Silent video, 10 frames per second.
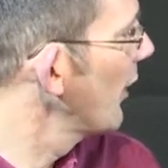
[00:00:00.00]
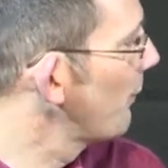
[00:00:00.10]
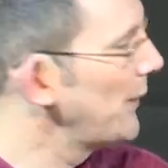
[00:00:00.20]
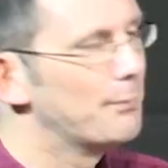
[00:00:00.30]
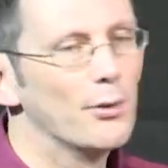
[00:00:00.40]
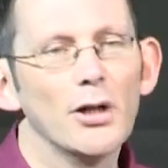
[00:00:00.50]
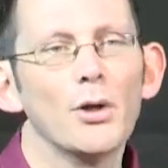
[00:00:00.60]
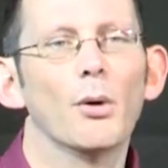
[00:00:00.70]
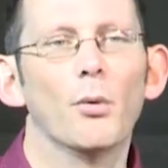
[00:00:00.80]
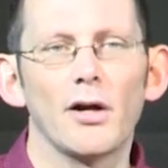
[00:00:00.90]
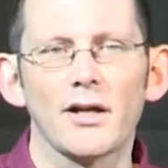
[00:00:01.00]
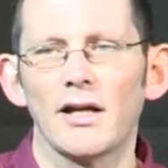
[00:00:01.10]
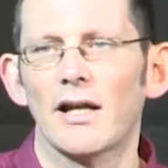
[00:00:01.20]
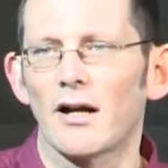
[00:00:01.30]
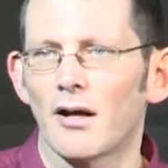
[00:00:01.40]
young people who are
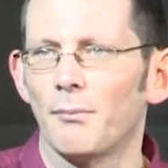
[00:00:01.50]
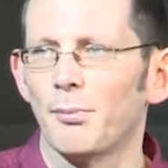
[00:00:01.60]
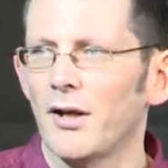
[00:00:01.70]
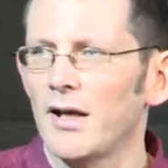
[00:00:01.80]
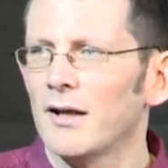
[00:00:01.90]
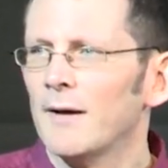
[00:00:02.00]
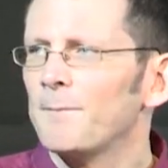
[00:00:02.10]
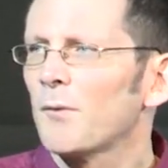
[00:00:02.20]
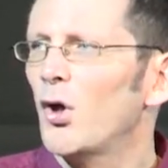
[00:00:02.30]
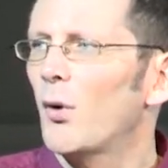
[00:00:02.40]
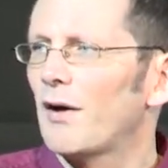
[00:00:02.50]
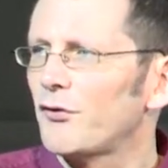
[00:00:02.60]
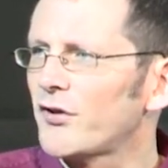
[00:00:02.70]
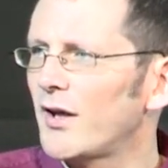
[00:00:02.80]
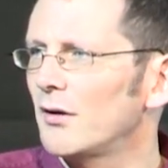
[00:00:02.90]
working in that company, who
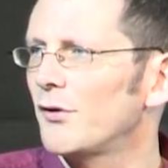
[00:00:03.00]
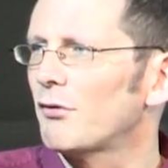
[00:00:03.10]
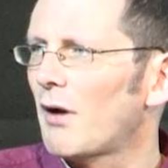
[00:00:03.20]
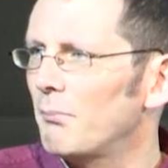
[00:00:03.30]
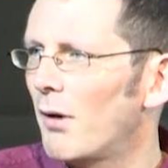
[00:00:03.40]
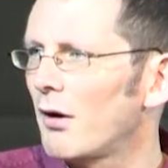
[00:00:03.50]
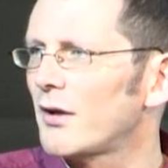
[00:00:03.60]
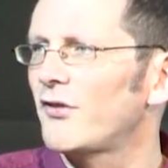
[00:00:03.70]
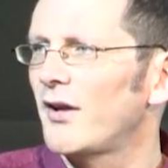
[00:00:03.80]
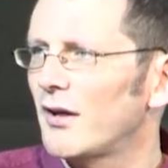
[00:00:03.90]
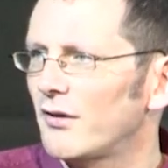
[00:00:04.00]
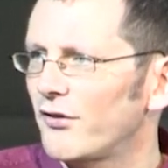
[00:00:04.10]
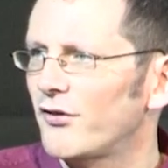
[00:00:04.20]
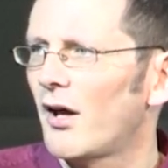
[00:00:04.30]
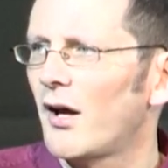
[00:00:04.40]
have skills around marketing and
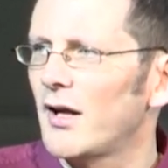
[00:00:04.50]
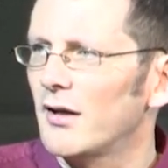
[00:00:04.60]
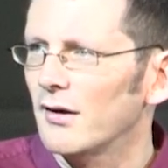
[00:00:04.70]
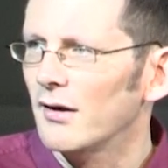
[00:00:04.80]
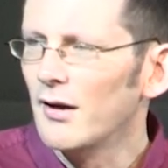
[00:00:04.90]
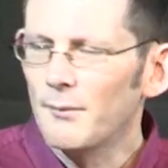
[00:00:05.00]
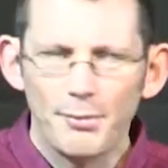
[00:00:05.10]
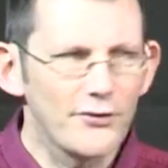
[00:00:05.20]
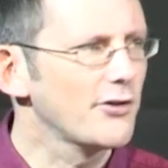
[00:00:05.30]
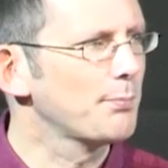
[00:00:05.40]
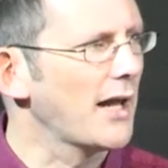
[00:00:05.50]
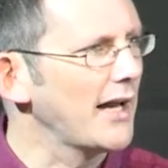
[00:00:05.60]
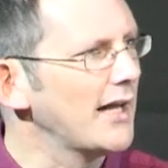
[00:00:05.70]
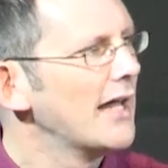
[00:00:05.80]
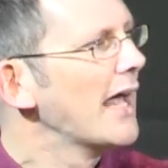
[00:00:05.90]
design and business
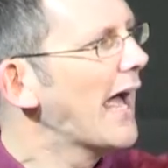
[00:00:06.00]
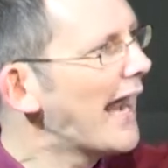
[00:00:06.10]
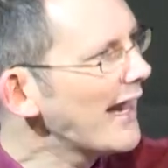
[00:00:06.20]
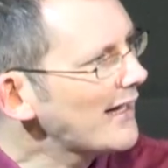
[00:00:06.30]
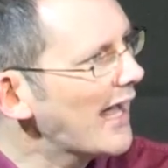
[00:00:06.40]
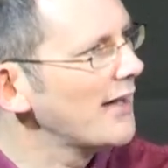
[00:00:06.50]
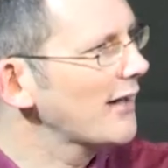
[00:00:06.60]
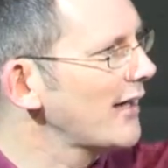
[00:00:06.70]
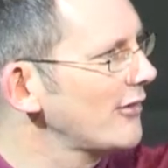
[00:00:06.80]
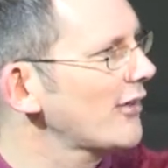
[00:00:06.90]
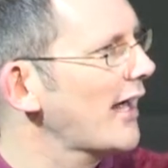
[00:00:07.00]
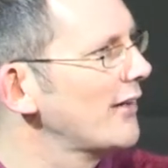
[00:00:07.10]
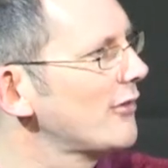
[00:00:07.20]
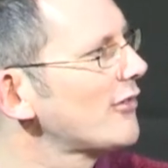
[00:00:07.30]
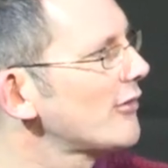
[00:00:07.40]
planning, and, and, and,
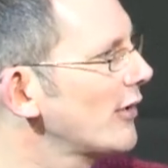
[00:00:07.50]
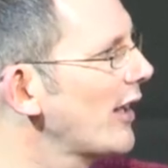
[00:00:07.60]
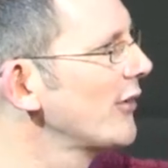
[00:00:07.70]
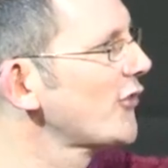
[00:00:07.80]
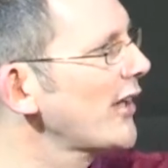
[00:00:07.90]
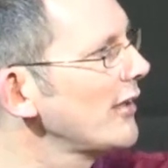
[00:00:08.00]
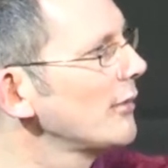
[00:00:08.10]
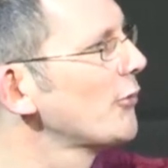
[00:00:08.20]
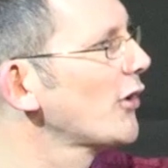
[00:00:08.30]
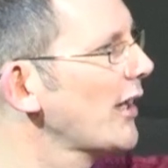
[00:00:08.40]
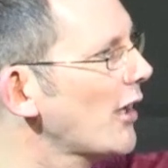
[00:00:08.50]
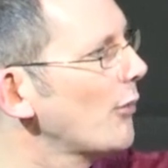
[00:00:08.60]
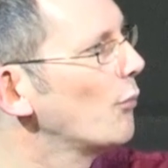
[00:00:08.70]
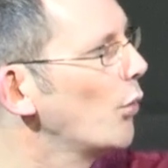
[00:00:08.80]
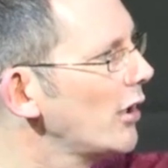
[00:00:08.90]
and, and send them so they
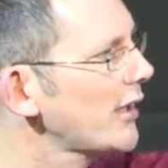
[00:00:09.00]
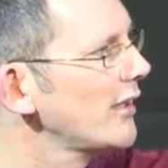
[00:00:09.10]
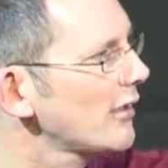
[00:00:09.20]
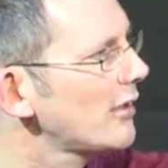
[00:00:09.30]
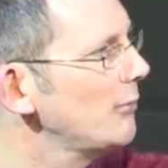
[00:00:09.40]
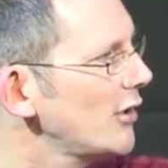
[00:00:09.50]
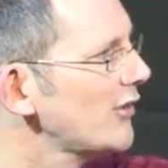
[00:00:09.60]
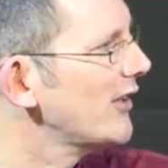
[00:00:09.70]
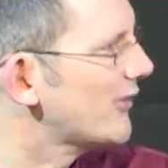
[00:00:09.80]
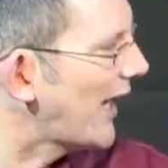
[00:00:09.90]
go and work in the community